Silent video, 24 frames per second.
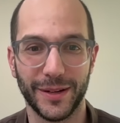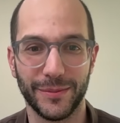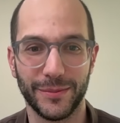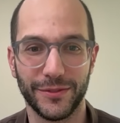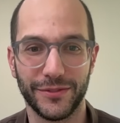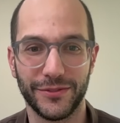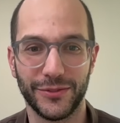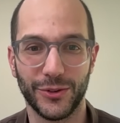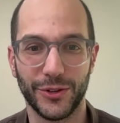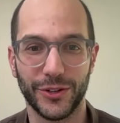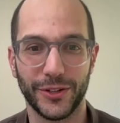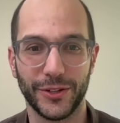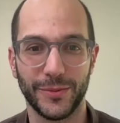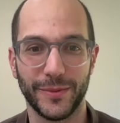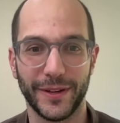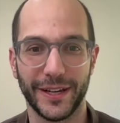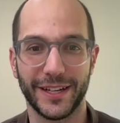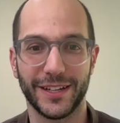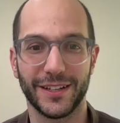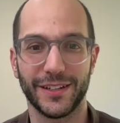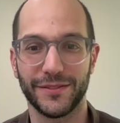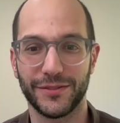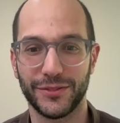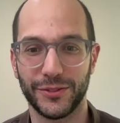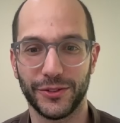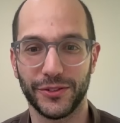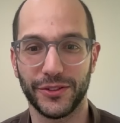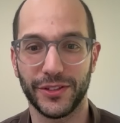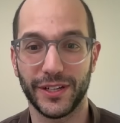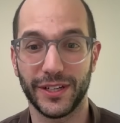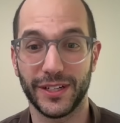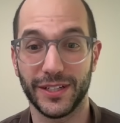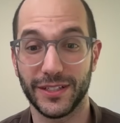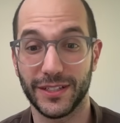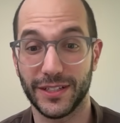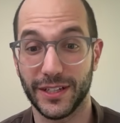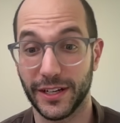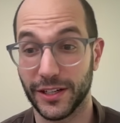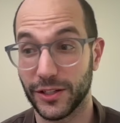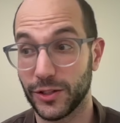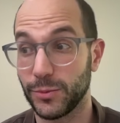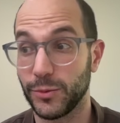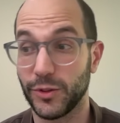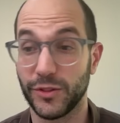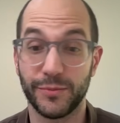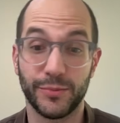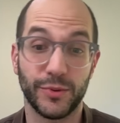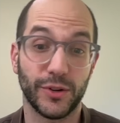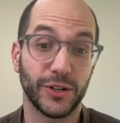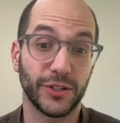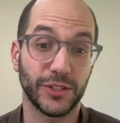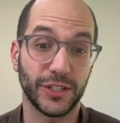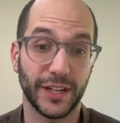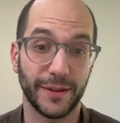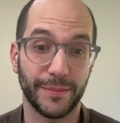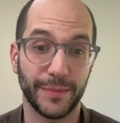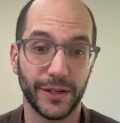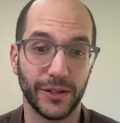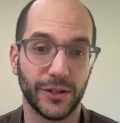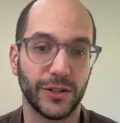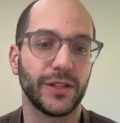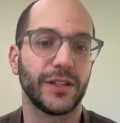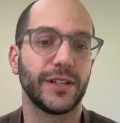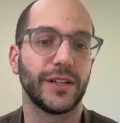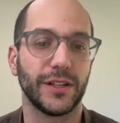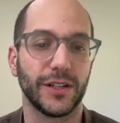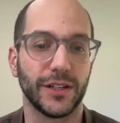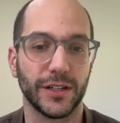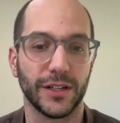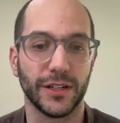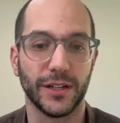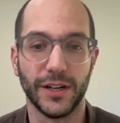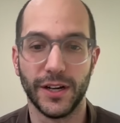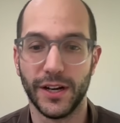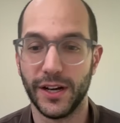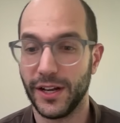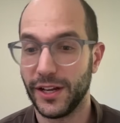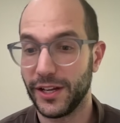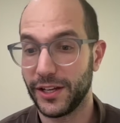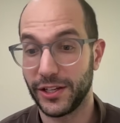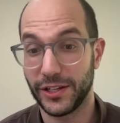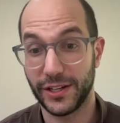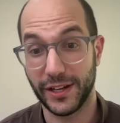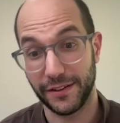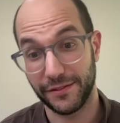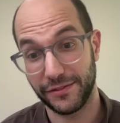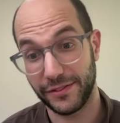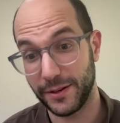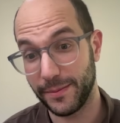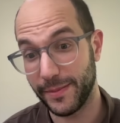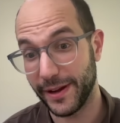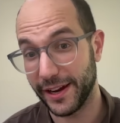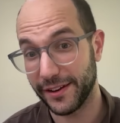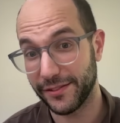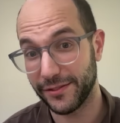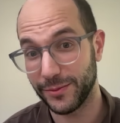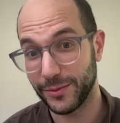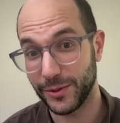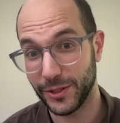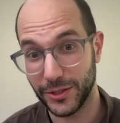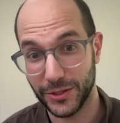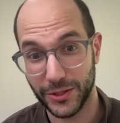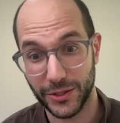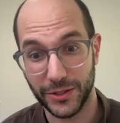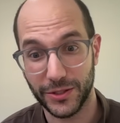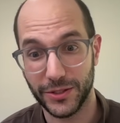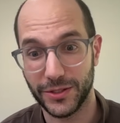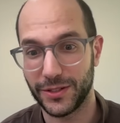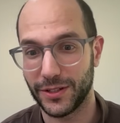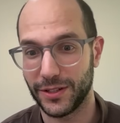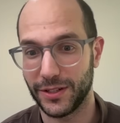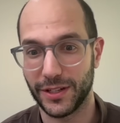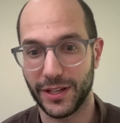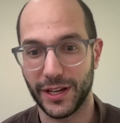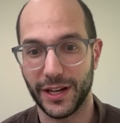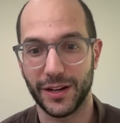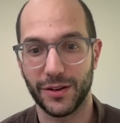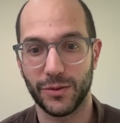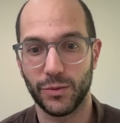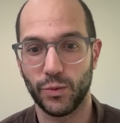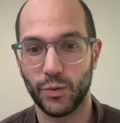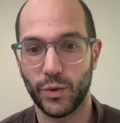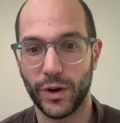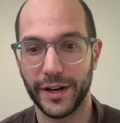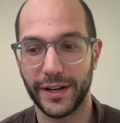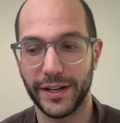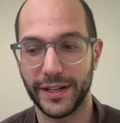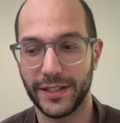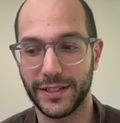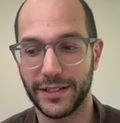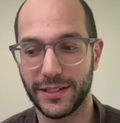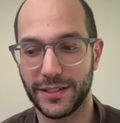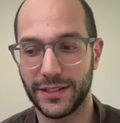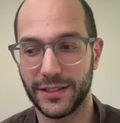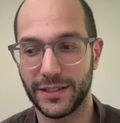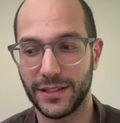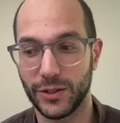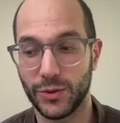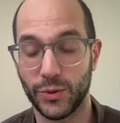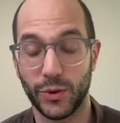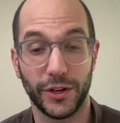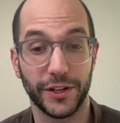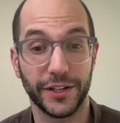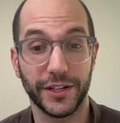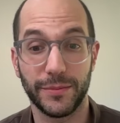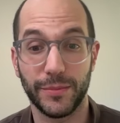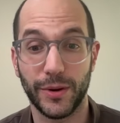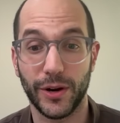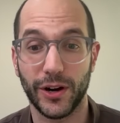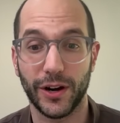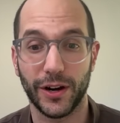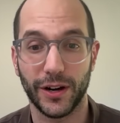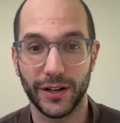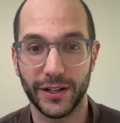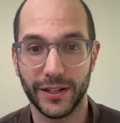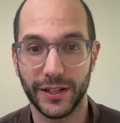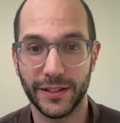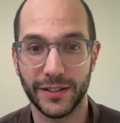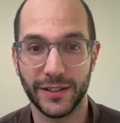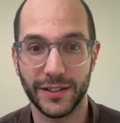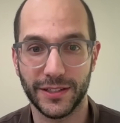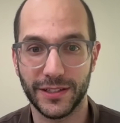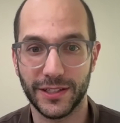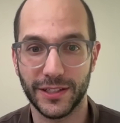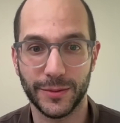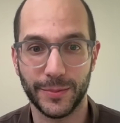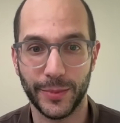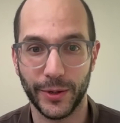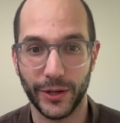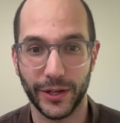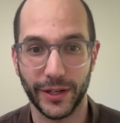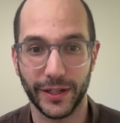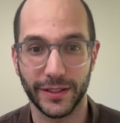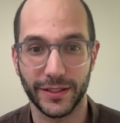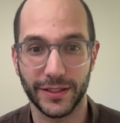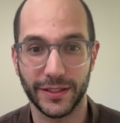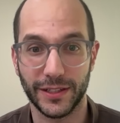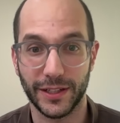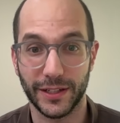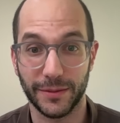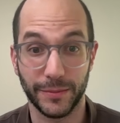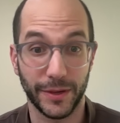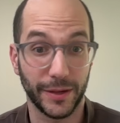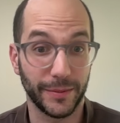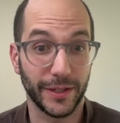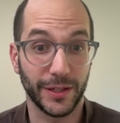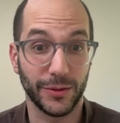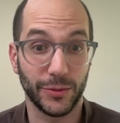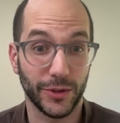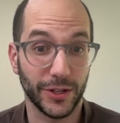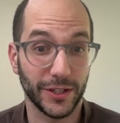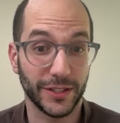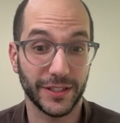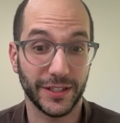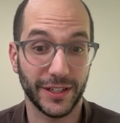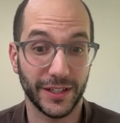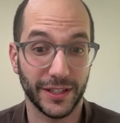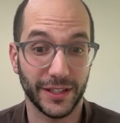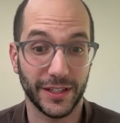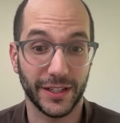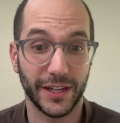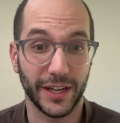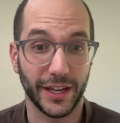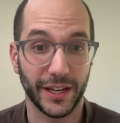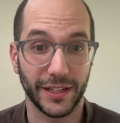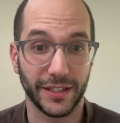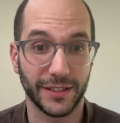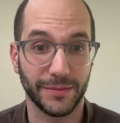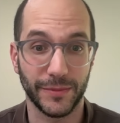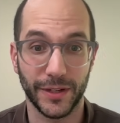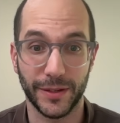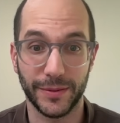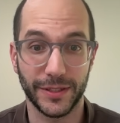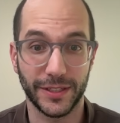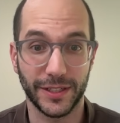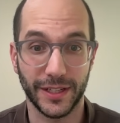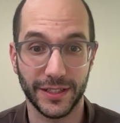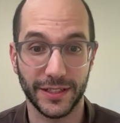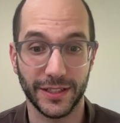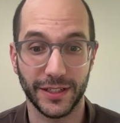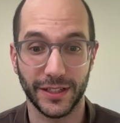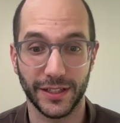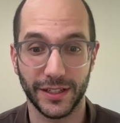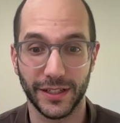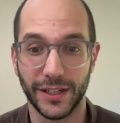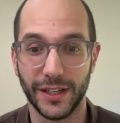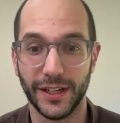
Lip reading: before you make it a full thing? Is like you move prototyping earlier, you get feedback from users on like what is the quality bar in this experience. Like maybe it works out of the gate, maybe it doesn't,